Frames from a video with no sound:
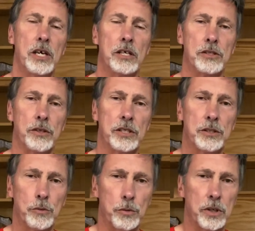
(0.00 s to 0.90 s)
So this
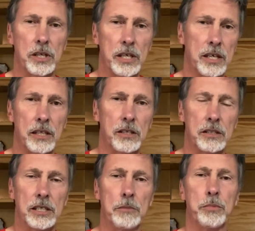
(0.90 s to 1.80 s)
one, we're going to get a little
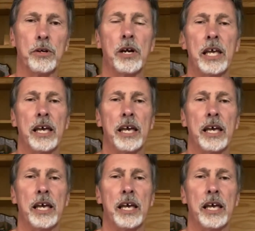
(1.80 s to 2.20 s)
deeper